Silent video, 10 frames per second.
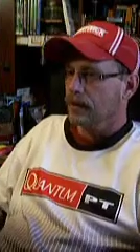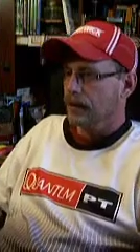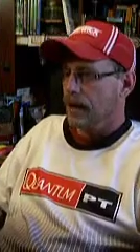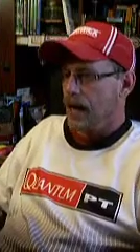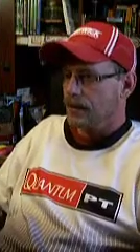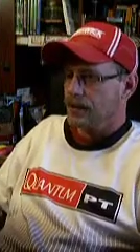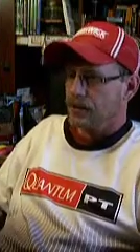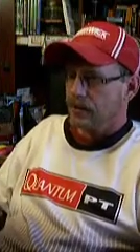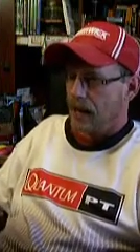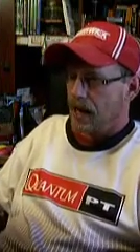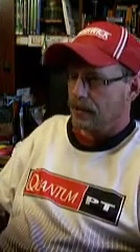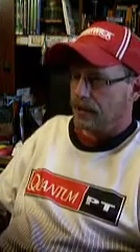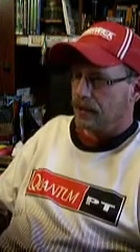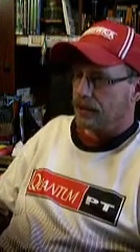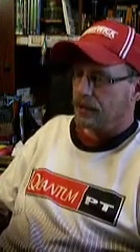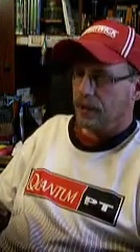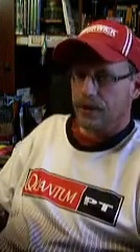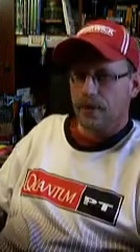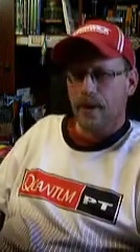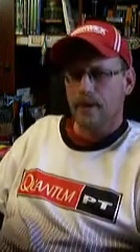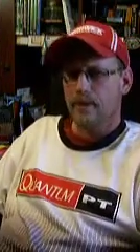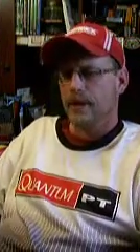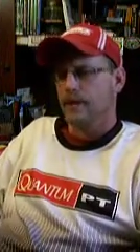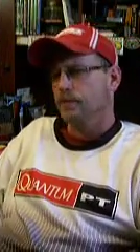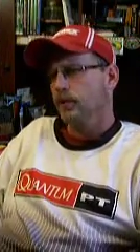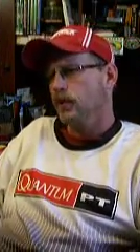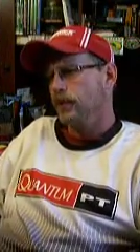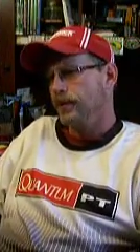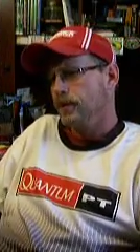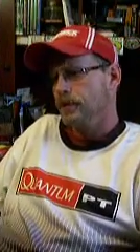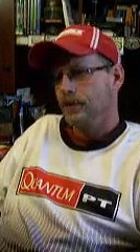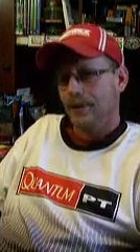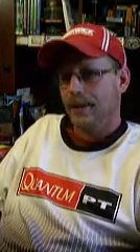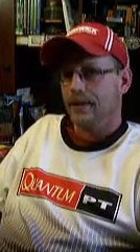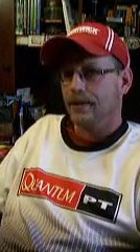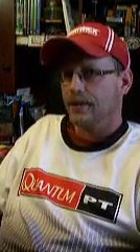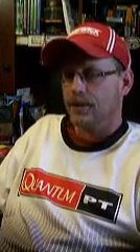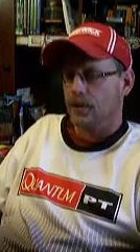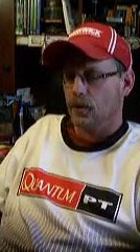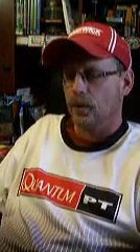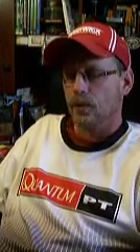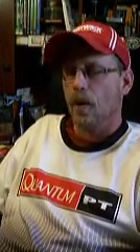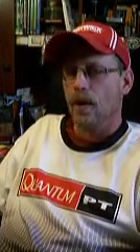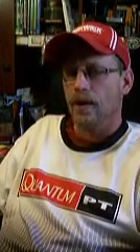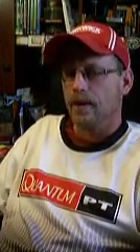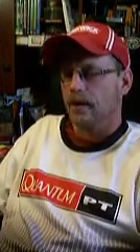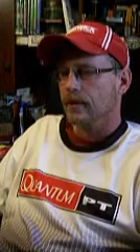the oxygen content is much greater because below the thermocline is cooler water.